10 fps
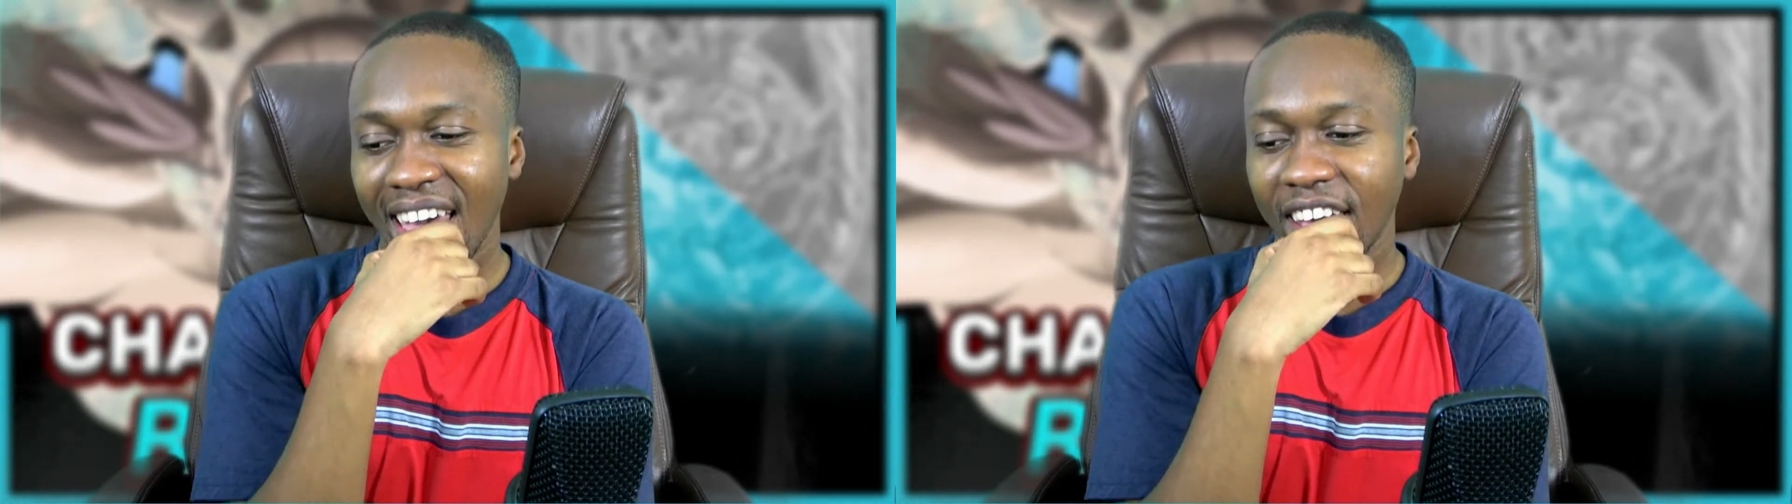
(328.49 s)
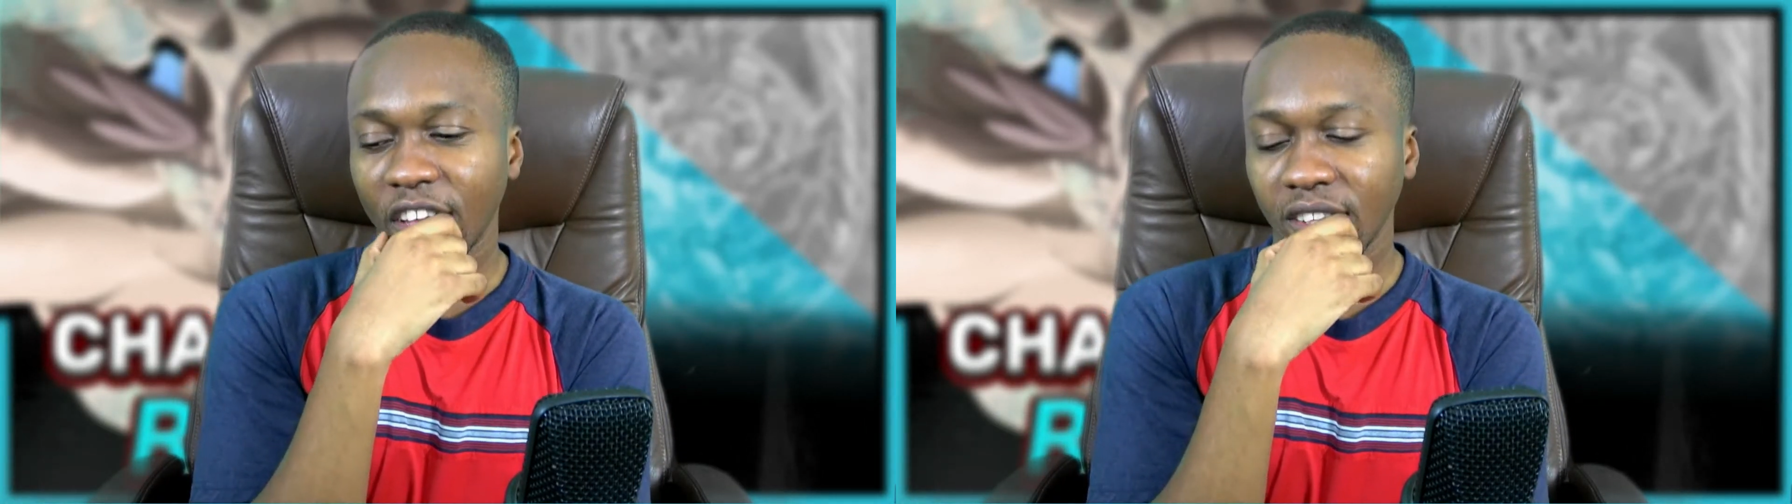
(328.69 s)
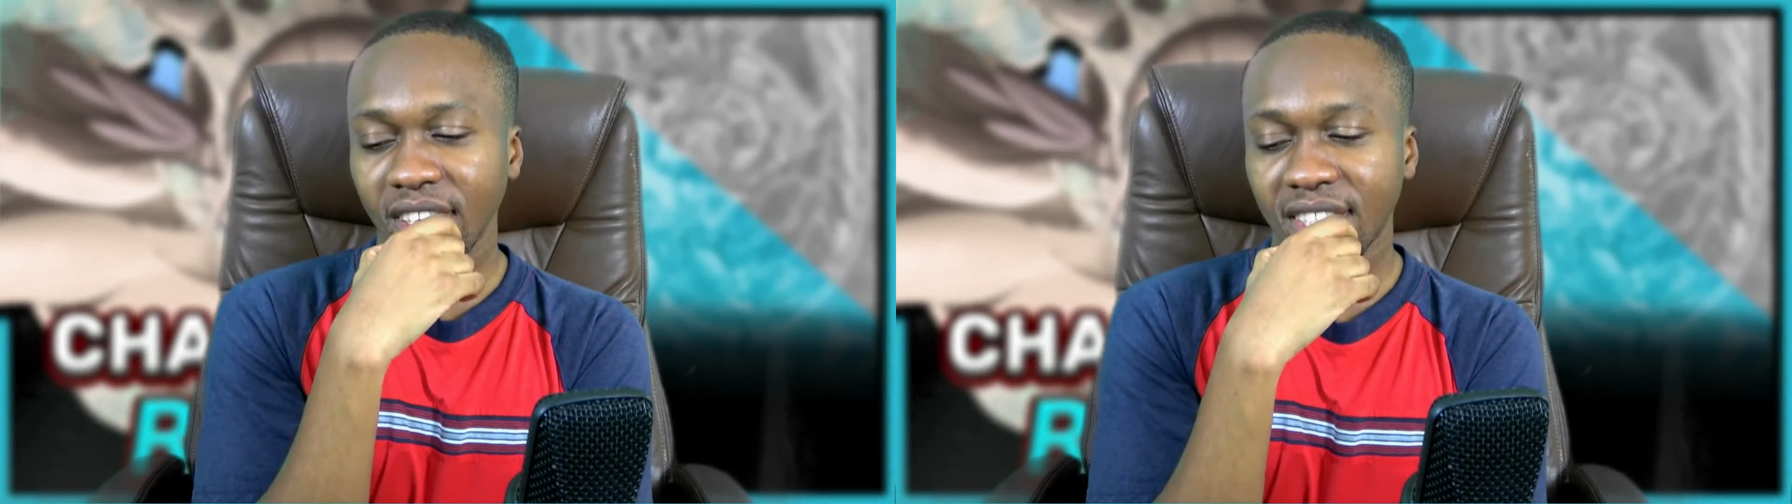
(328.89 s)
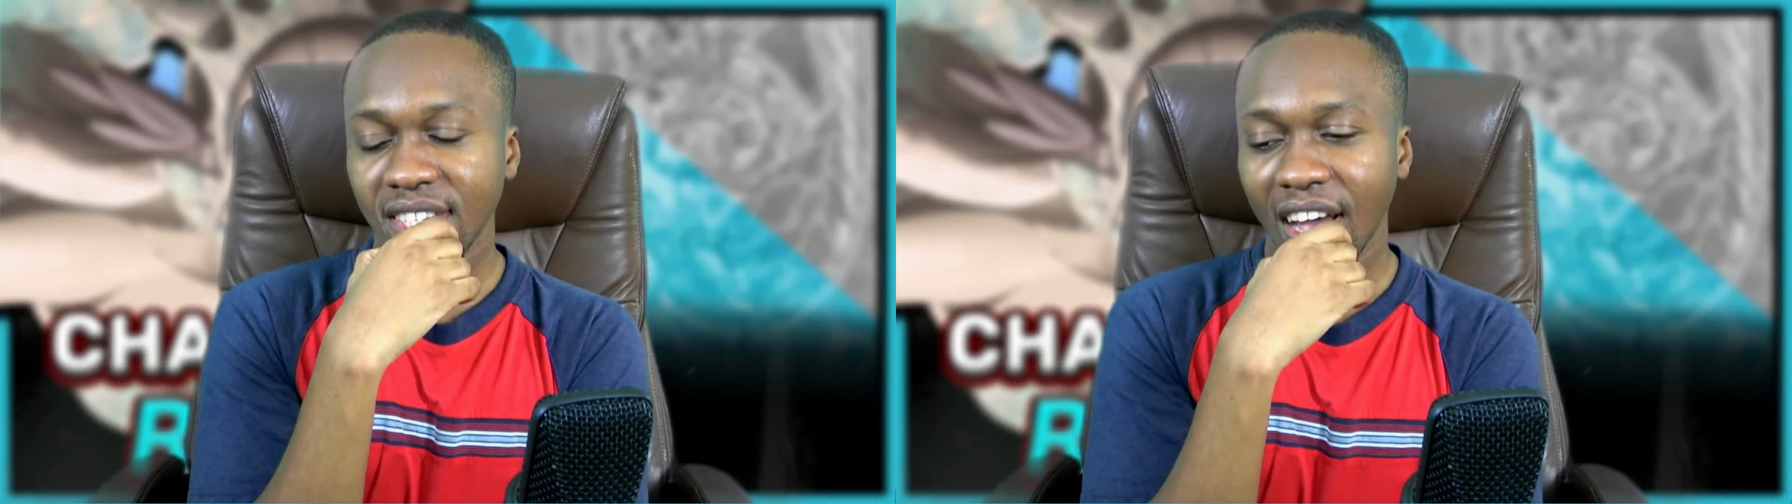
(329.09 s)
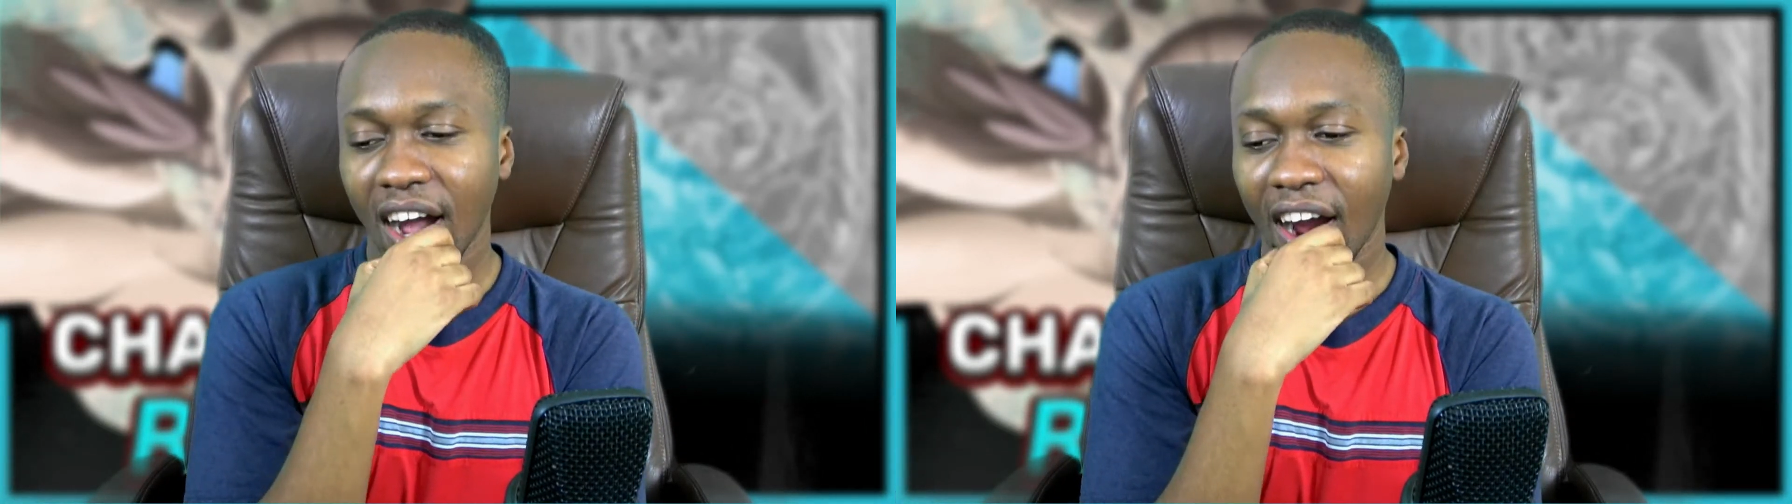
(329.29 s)
you know, this
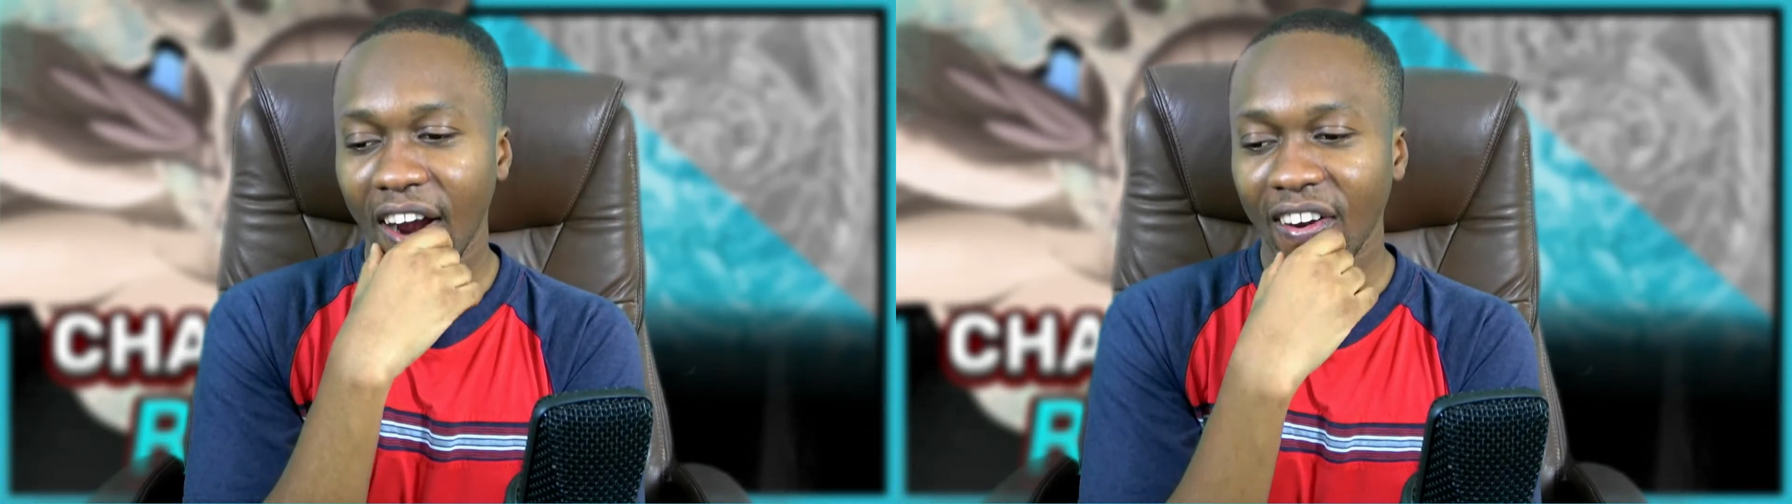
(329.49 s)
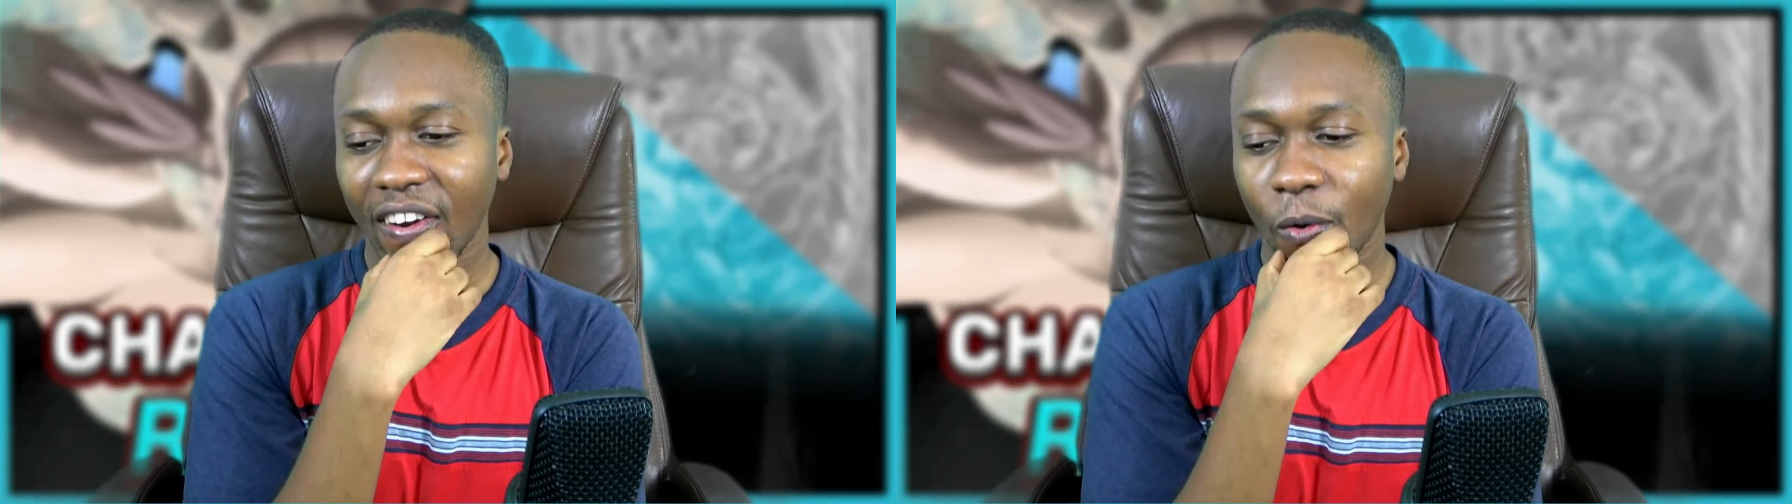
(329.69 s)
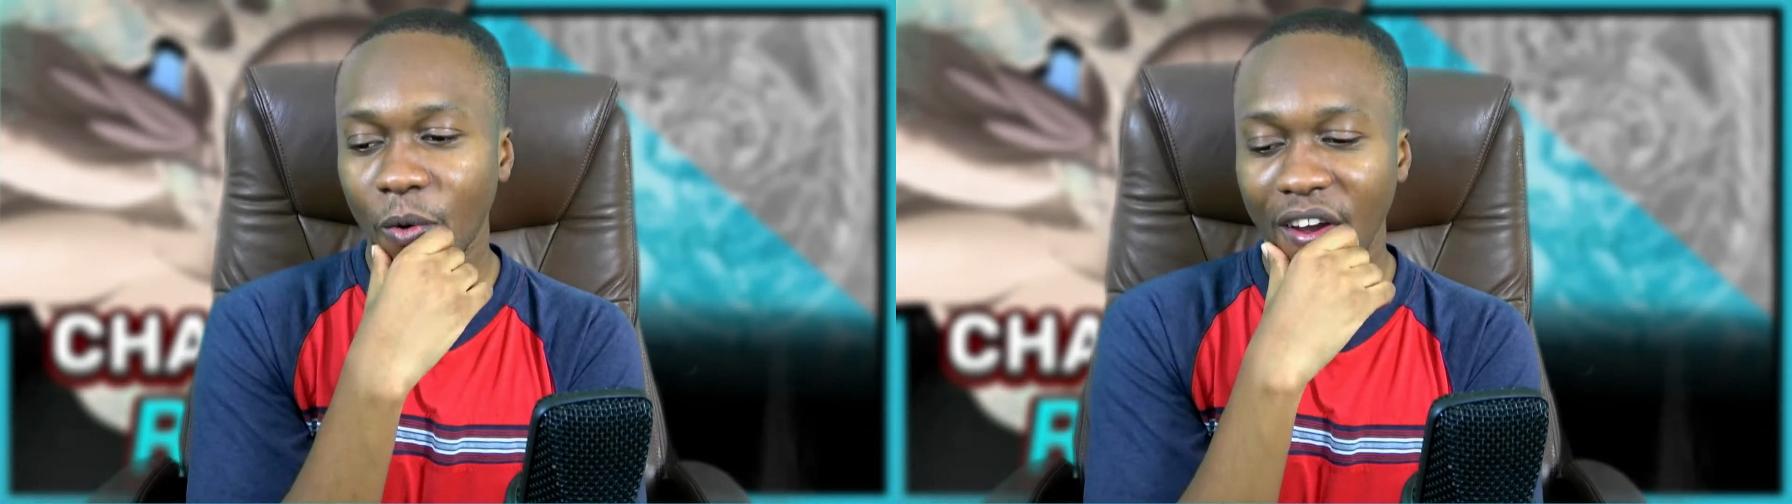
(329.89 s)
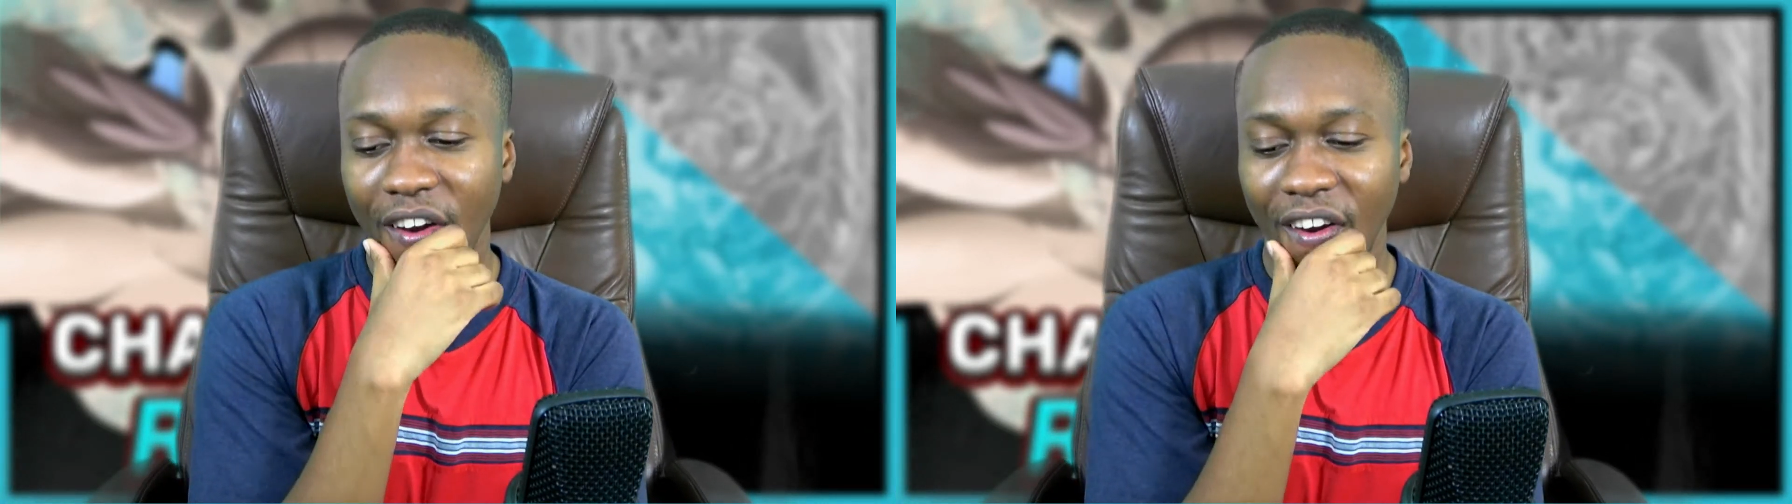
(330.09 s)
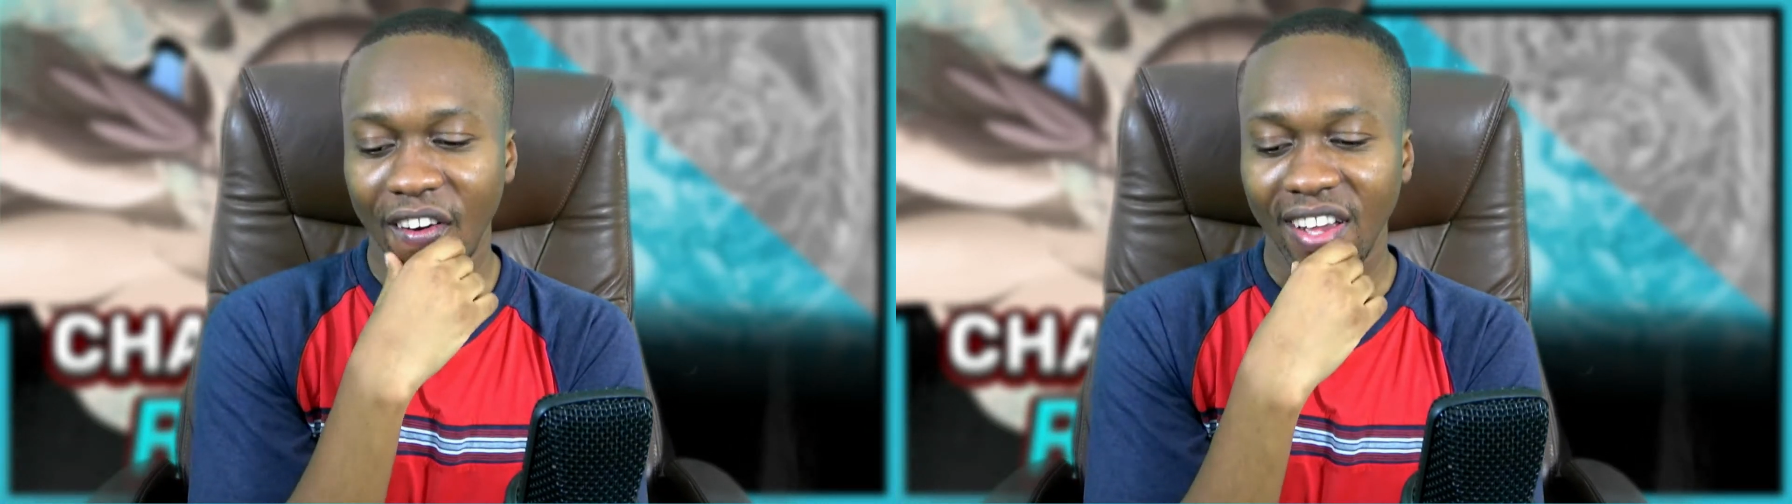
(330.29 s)
is an arc
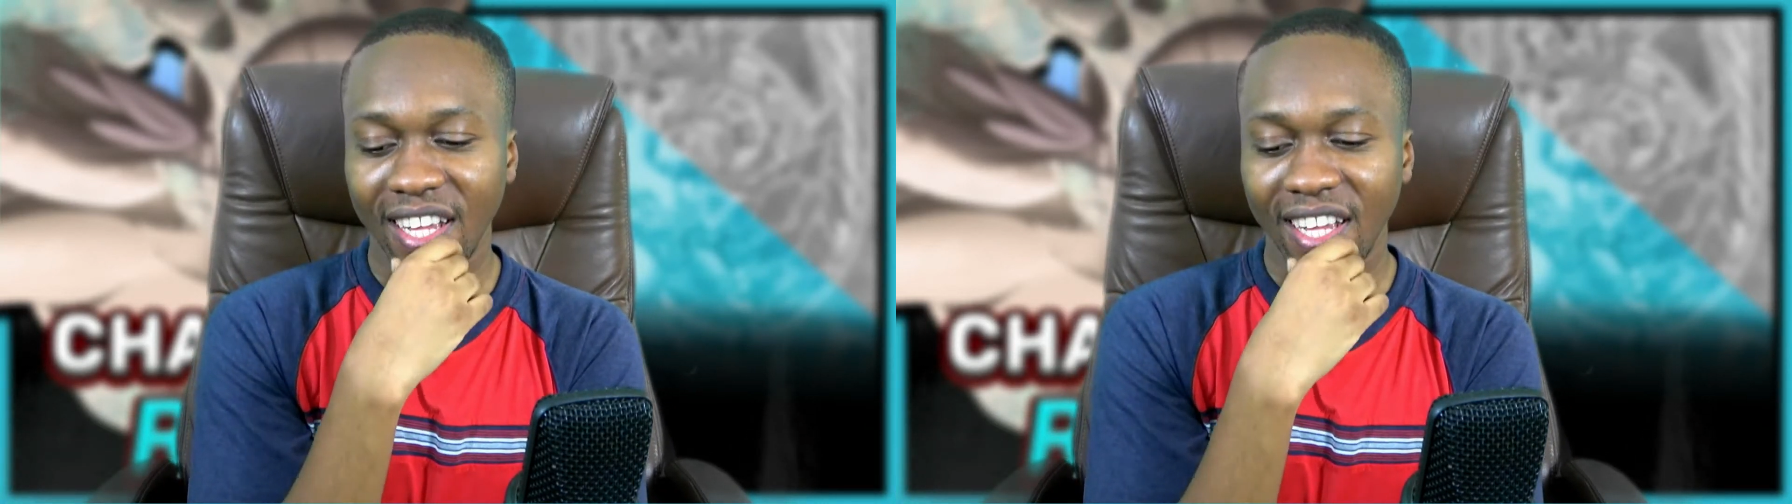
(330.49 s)
where